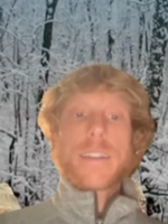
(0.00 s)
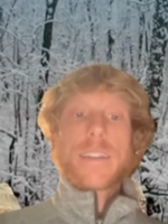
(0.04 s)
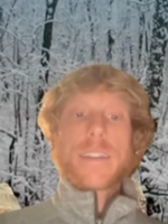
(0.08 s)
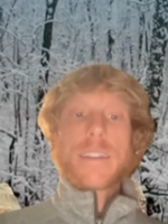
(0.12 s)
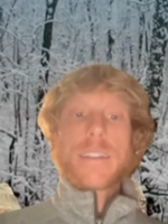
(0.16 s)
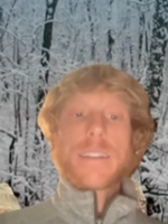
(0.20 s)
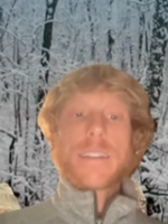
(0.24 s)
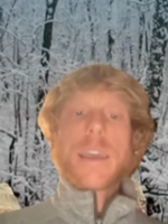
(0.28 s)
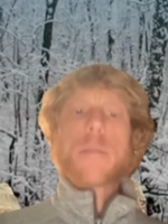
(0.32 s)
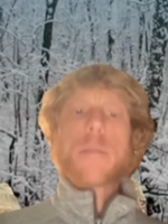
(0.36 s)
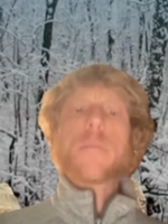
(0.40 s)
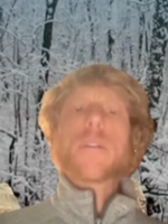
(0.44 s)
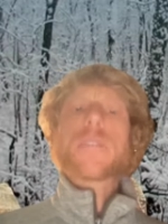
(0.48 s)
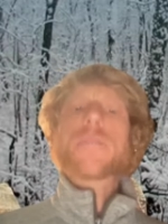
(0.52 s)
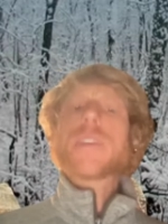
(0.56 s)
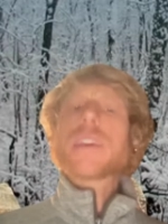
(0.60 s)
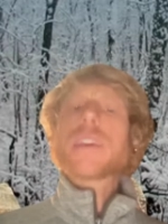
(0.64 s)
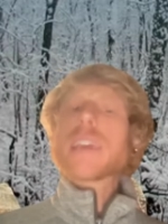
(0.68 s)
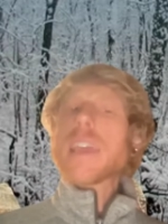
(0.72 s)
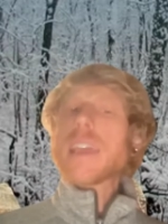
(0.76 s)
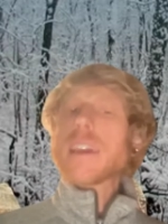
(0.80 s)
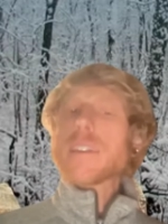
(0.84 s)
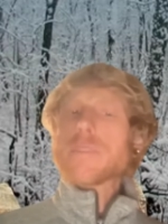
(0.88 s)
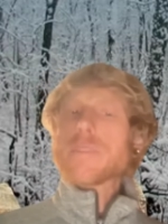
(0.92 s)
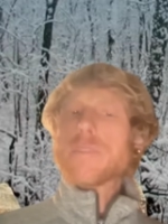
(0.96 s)
Yep, if you
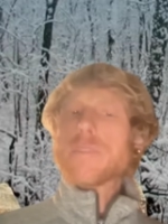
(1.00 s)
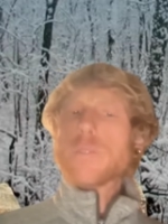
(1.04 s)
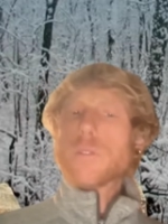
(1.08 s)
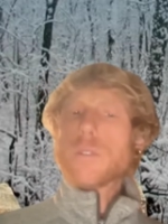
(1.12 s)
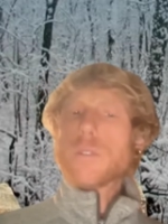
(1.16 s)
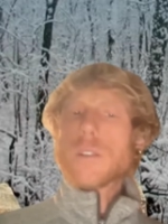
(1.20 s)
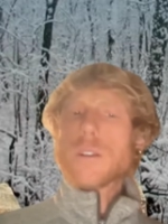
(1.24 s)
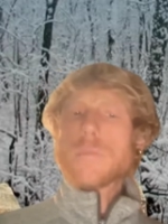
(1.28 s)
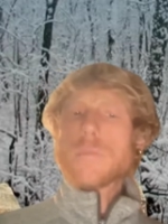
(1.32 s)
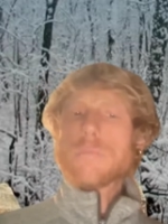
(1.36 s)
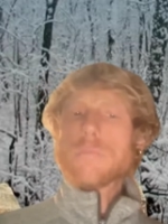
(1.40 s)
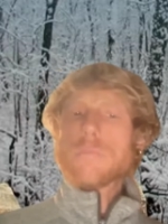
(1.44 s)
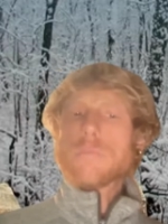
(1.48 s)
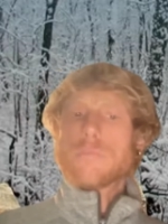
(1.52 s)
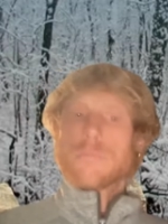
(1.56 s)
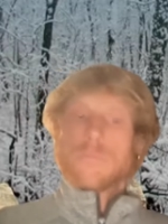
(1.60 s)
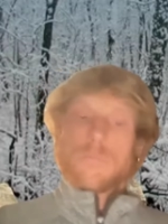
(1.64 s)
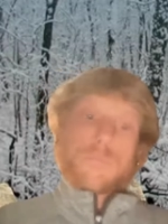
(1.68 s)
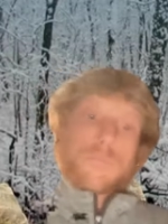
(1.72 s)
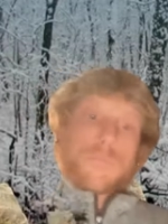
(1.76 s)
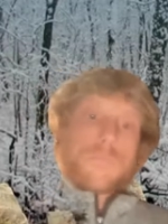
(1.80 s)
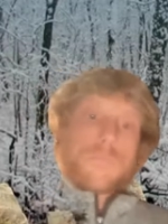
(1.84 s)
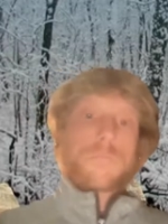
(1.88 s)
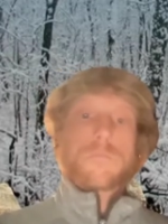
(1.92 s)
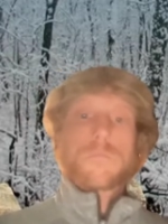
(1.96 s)
can't fool them,
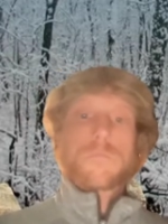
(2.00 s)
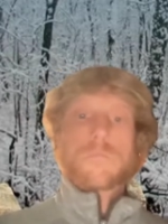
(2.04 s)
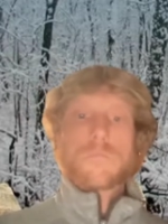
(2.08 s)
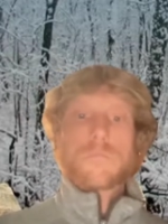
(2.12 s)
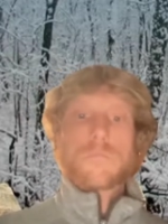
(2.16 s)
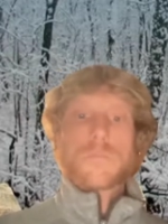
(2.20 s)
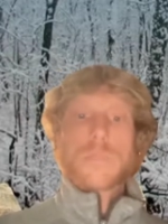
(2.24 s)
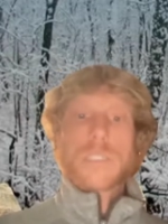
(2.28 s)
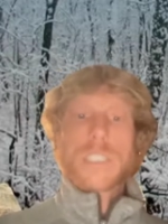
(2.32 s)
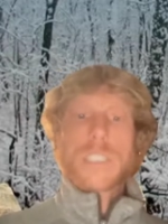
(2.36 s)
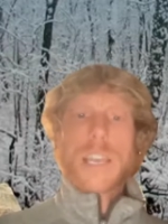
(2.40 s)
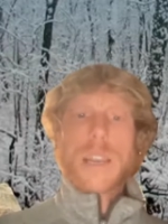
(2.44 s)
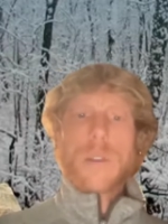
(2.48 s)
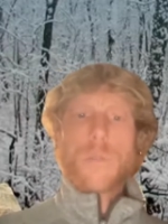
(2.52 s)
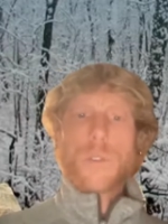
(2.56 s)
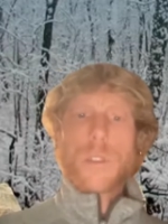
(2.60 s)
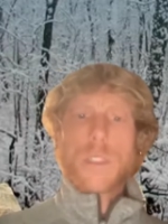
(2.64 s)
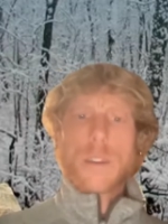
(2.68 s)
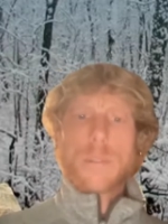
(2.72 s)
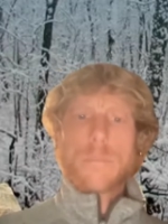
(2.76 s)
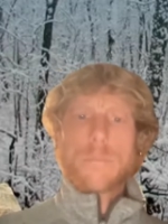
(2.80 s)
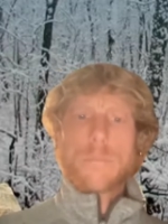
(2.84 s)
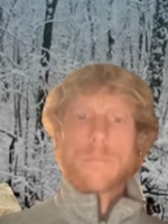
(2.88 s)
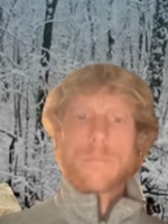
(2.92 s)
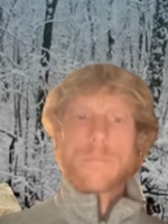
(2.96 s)
sing with
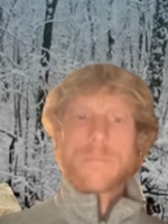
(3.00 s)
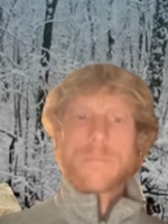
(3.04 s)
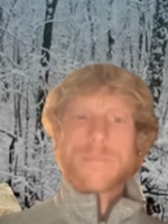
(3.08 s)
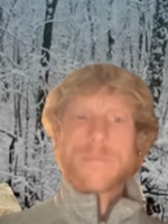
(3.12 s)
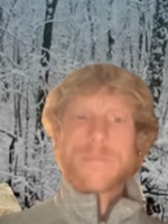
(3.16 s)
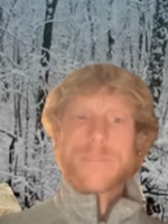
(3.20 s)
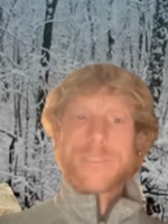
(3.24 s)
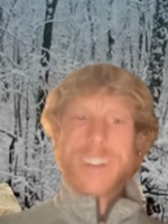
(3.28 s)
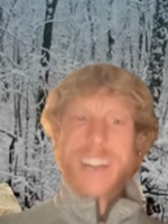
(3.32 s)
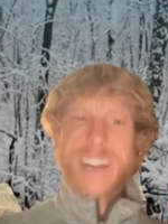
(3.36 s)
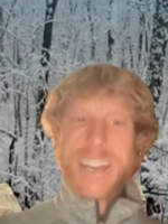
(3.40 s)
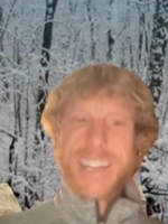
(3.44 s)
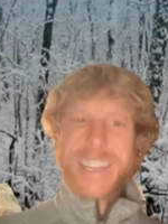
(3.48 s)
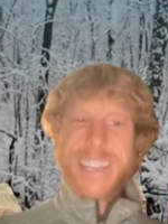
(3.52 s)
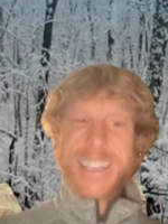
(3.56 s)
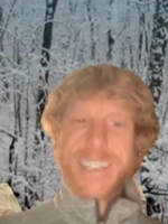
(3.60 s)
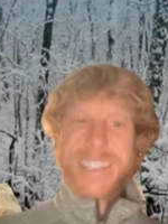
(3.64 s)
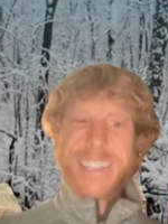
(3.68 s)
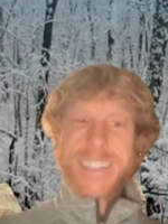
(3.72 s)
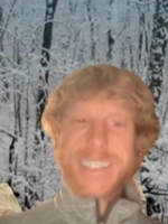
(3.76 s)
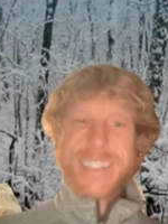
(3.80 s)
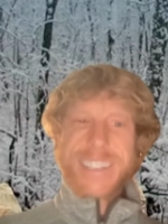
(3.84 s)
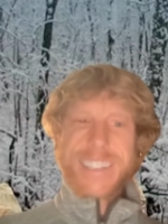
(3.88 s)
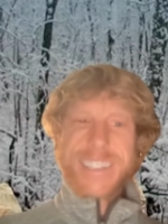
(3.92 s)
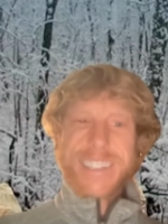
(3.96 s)
them, right?
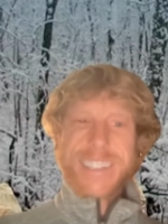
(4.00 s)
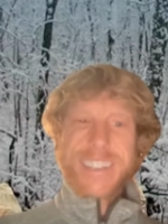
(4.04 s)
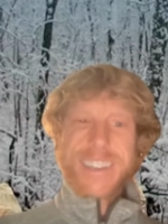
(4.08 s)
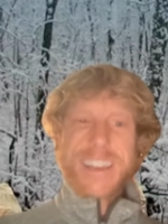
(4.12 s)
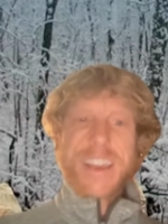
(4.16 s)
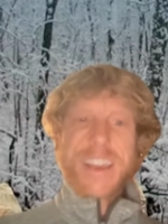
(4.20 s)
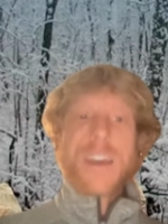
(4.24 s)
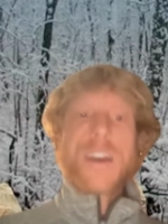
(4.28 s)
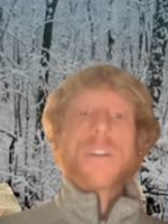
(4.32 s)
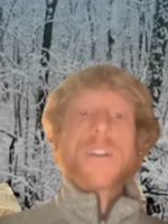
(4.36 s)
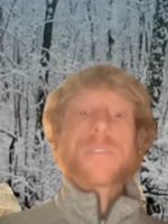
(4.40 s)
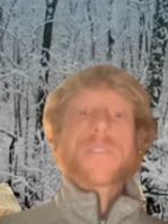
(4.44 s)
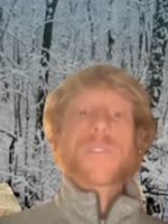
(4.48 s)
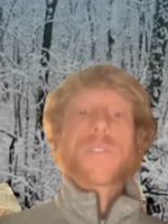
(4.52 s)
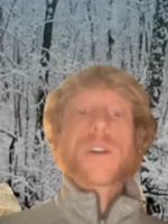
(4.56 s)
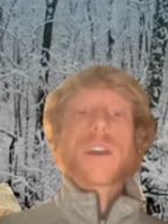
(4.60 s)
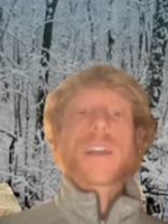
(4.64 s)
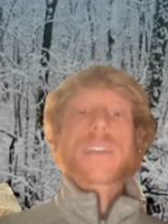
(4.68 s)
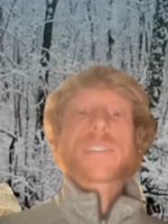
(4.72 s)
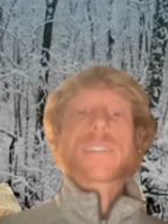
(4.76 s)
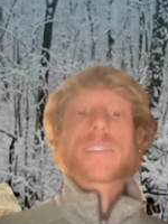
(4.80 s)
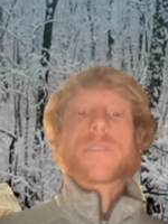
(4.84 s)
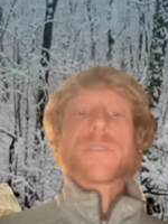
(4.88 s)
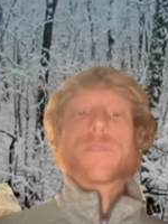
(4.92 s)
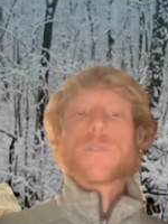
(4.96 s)
For
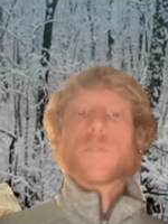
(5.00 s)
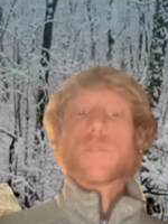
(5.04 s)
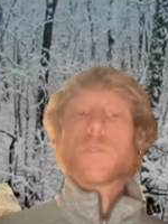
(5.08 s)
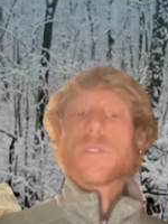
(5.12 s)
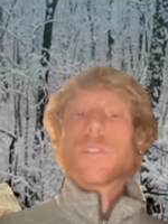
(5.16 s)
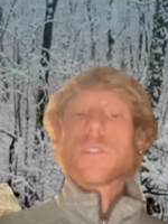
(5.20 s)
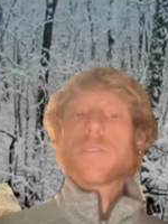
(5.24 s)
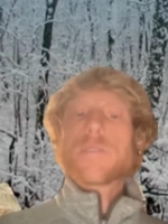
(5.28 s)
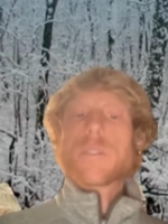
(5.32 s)
as the fool of